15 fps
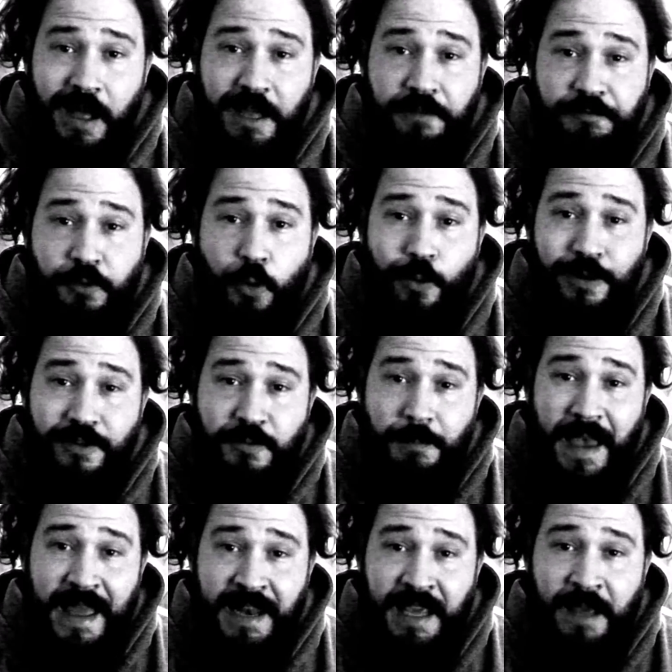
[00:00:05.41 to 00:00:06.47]
I, of course,
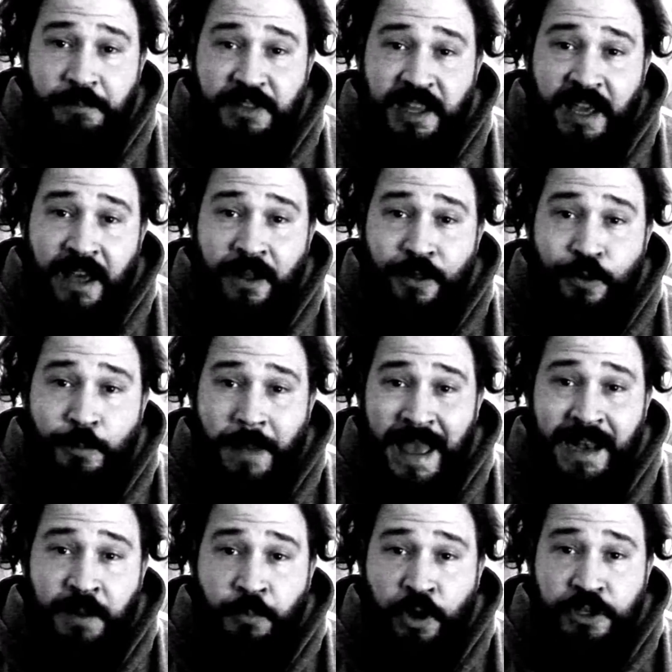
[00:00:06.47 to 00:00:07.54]
Manny M T L or
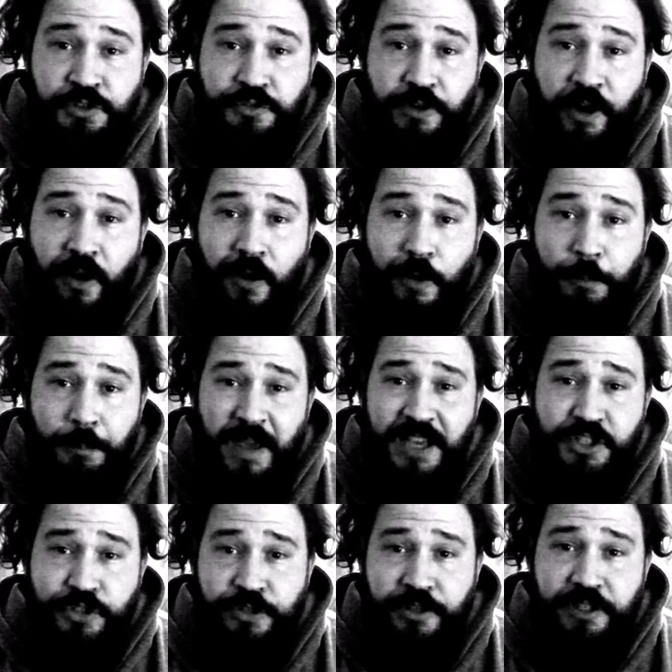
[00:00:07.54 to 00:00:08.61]
Manny Montreal.
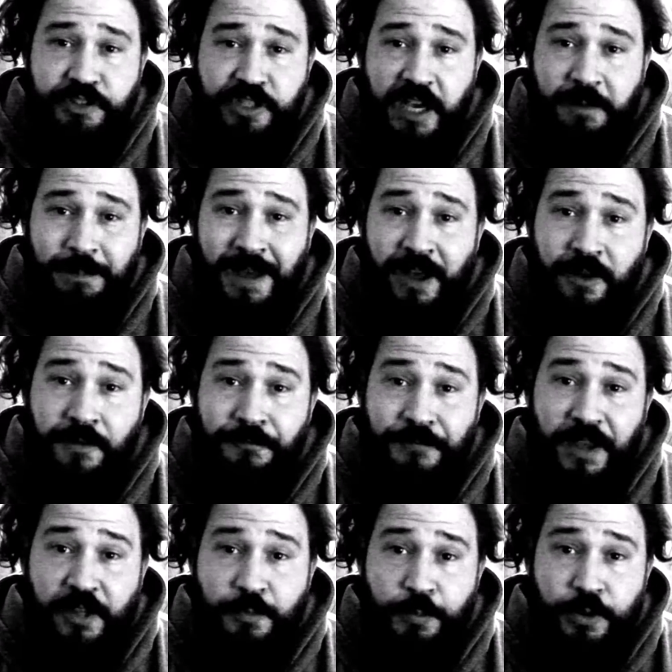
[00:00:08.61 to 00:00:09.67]
Make sure to check me out on
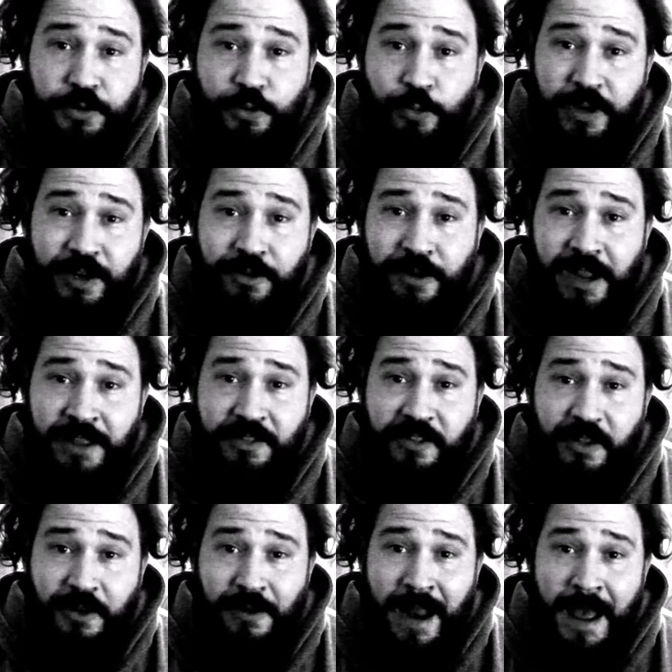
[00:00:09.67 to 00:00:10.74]
Facebook, Twitter,
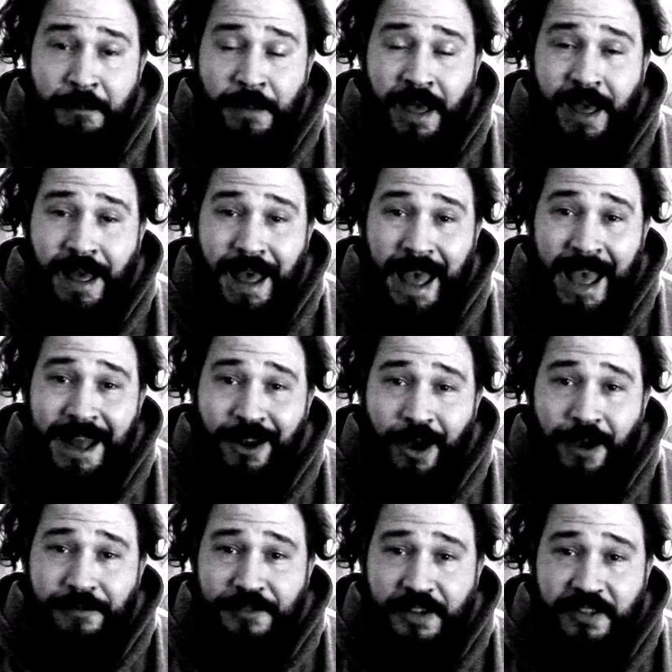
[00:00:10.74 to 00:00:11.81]
Instagram, and
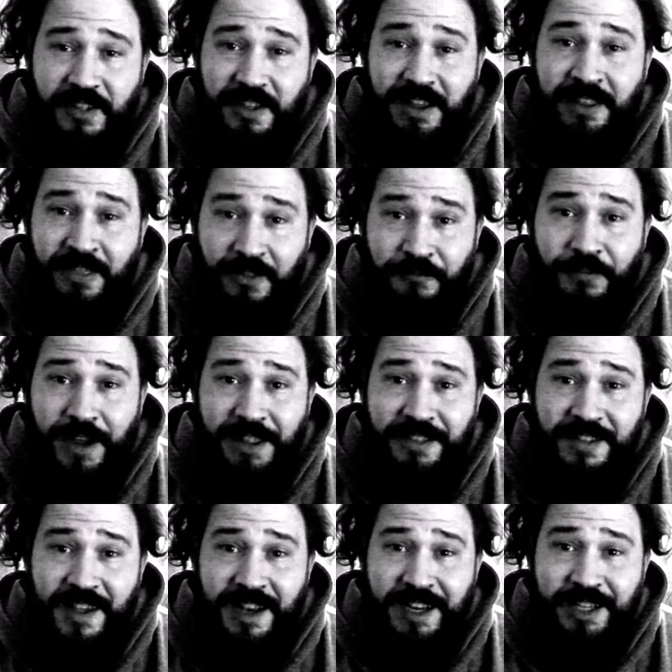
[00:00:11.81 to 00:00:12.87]
obviously, the
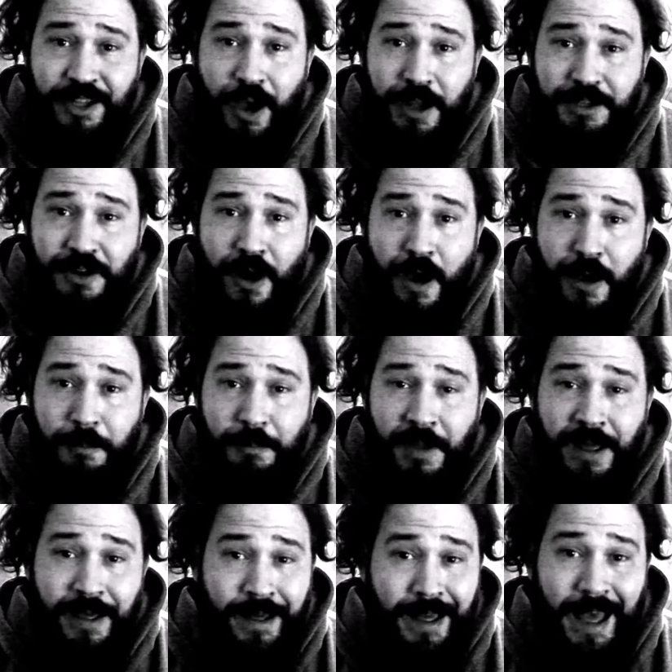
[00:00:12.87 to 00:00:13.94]
fight city dot com.
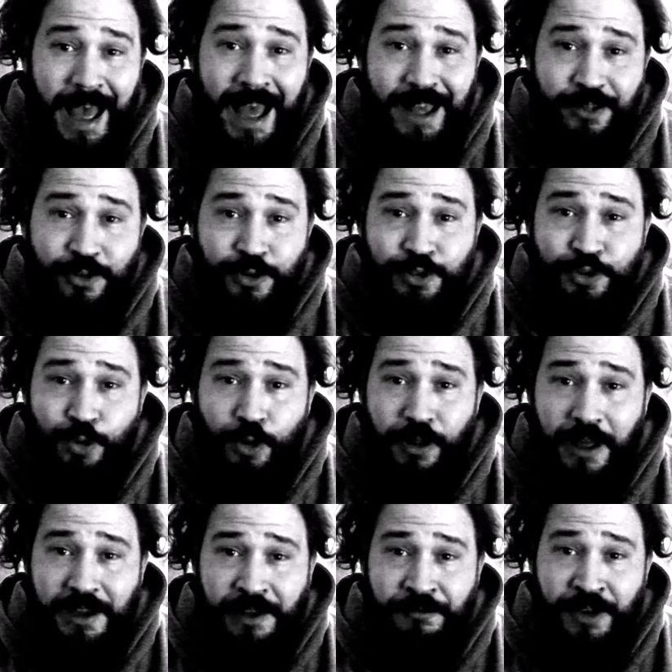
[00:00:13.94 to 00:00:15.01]
As
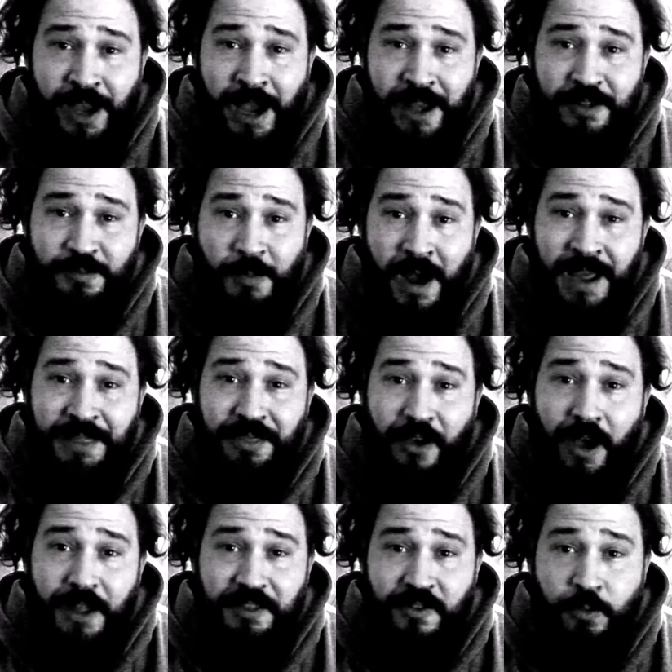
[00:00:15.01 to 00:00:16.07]
usual, I'll give you guys my
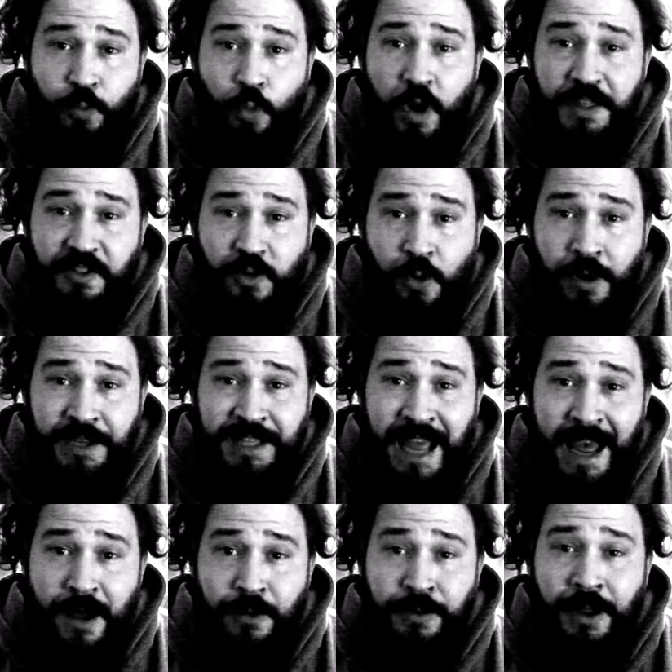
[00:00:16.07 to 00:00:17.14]
thoughts on what's going
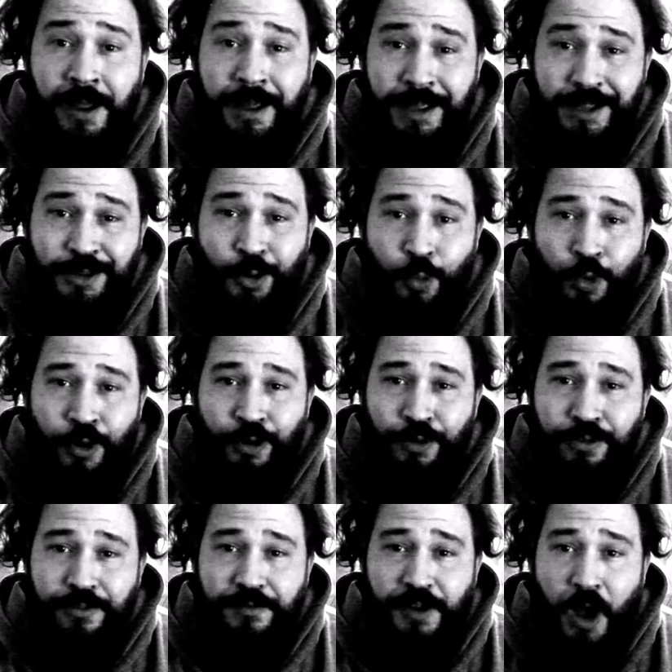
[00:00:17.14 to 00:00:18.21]
down in the
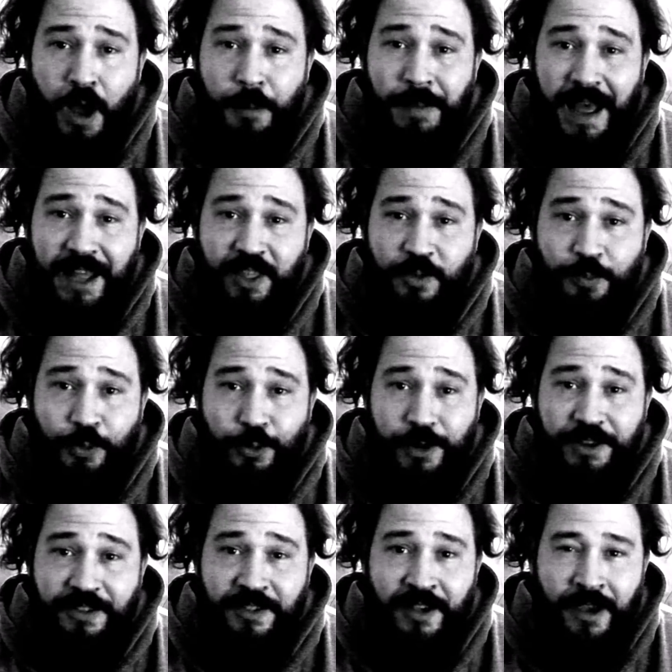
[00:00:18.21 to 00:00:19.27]
world of combat
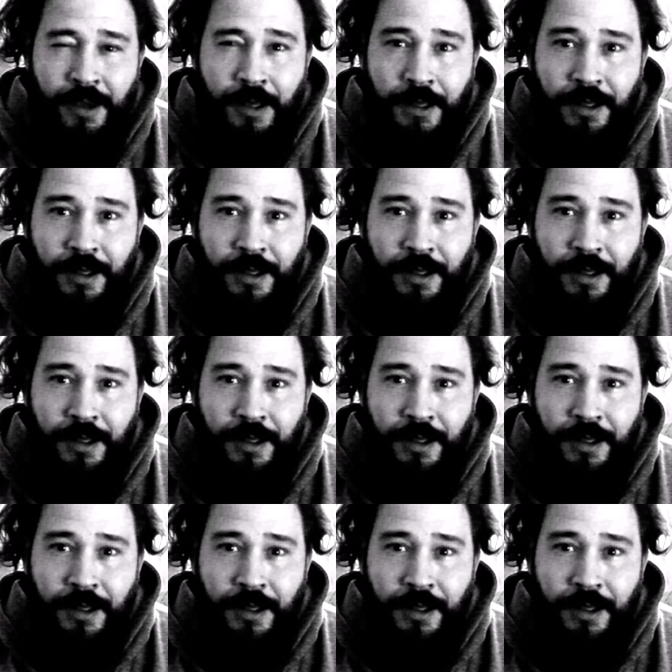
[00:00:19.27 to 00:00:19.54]
sports.